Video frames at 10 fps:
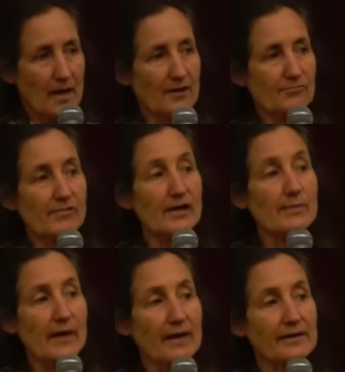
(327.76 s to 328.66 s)
And
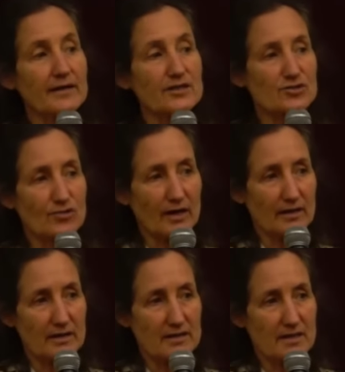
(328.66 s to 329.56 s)
rebounding
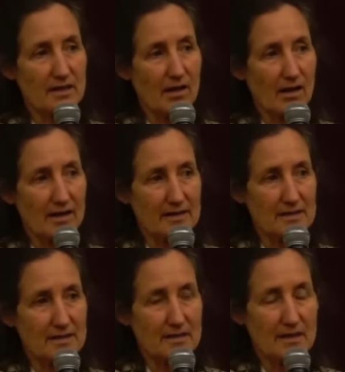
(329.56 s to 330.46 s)
strengthens the
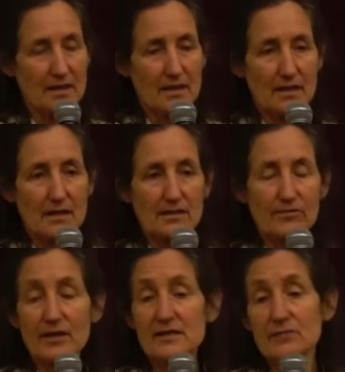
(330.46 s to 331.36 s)
eyes. The
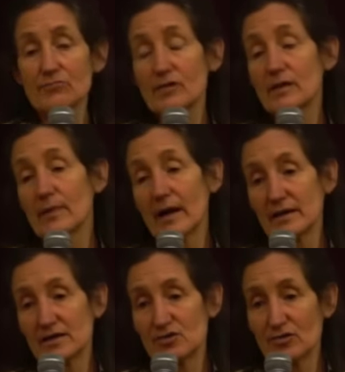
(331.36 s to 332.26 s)
reason
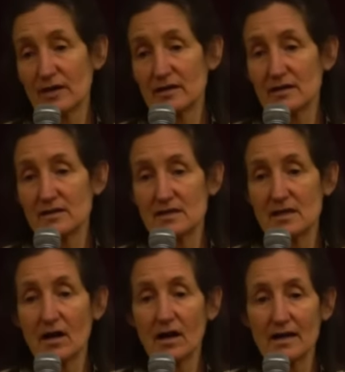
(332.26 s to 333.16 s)
rebounding strengthens
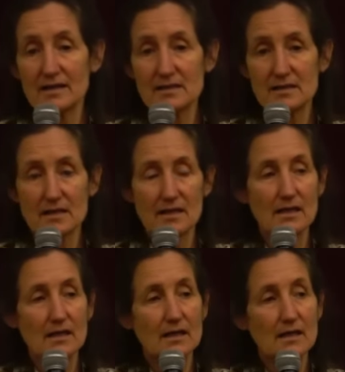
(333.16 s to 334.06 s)
the eyes
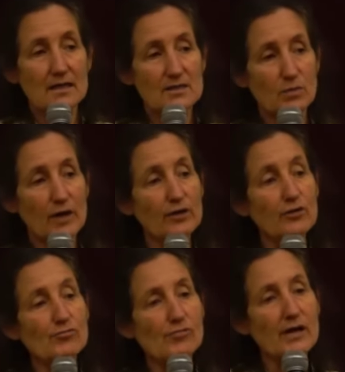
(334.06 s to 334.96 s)
is when
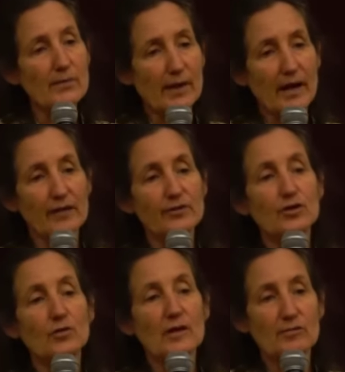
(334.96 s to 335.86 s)
you rebound,
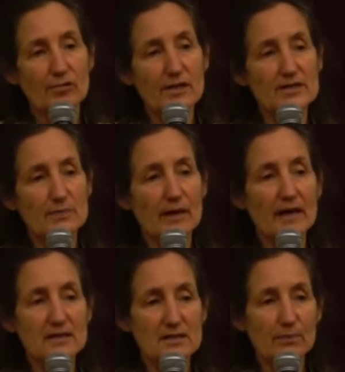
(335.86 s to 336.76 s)
you increase
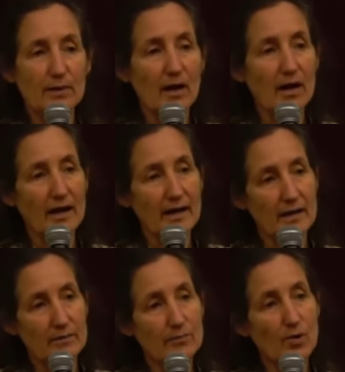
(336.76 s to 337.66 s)
blood
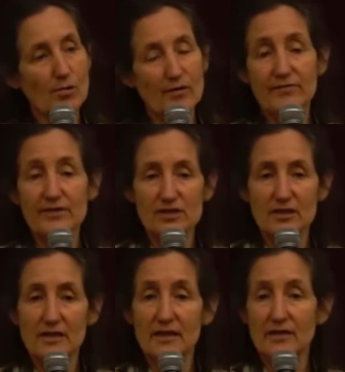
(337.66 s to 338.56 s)
supply more
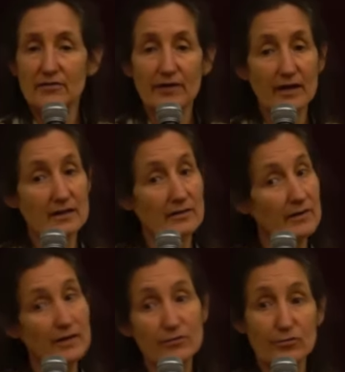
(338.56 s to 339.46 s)
efficiently and
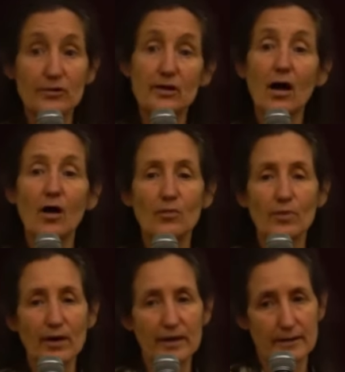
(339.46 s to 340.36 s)
effectively through the whole
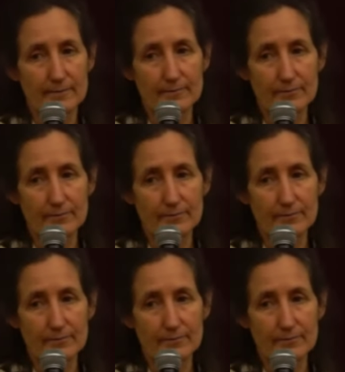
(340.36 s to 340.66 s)
body.